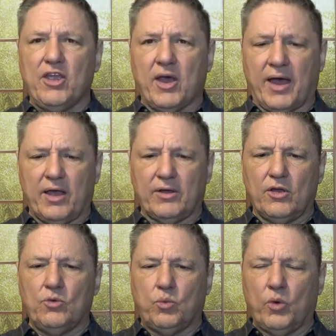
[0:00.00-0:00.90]
uh,
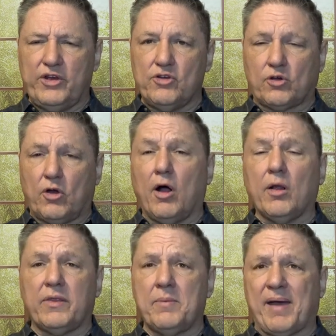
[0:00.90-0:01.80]
when you
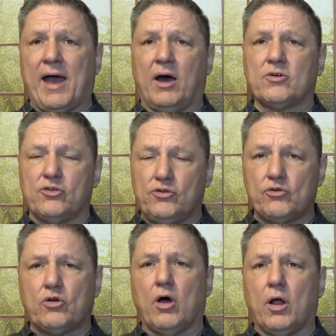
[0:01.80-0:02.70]
call them out,
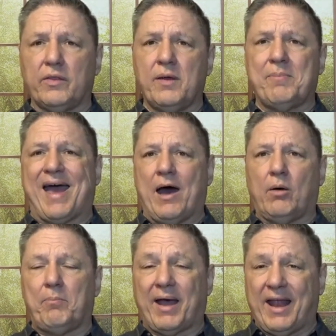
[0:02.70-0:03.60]
you call them
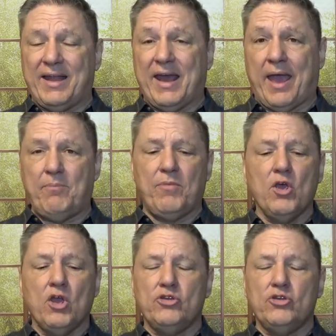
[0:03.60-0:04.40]
out by name.